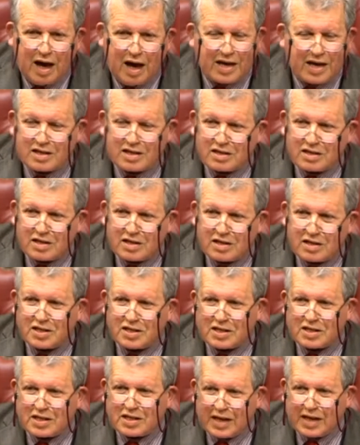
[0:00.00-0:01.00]
I
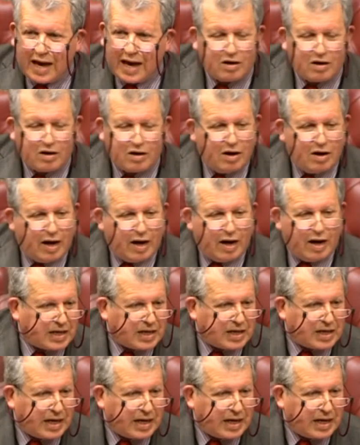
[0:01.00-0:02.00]
just cannot
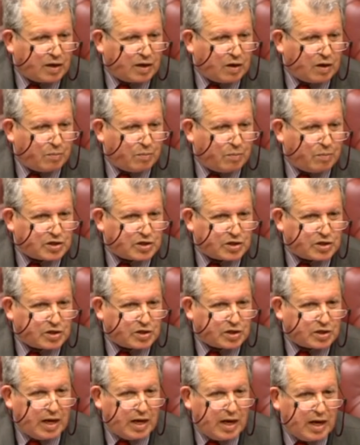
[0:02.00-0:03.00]
understand the
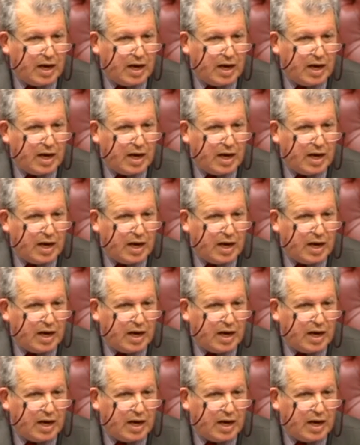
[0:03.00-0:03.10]
opposition.